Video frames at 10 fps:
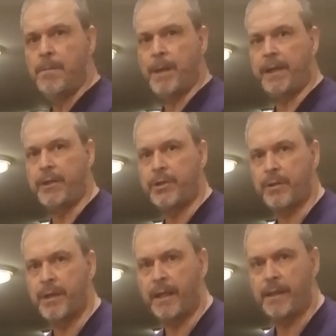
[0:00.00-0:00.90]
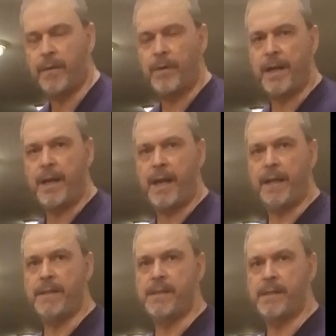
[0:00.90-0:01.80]
making sure that that right
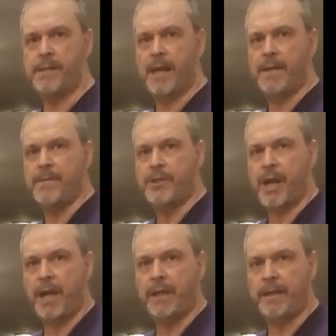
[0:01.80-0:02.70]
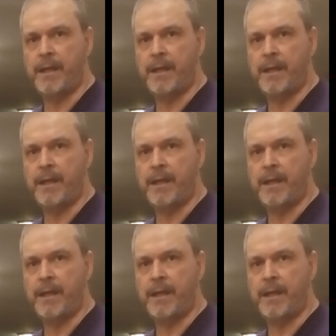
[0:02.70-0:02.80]
hand is inside of his jacket.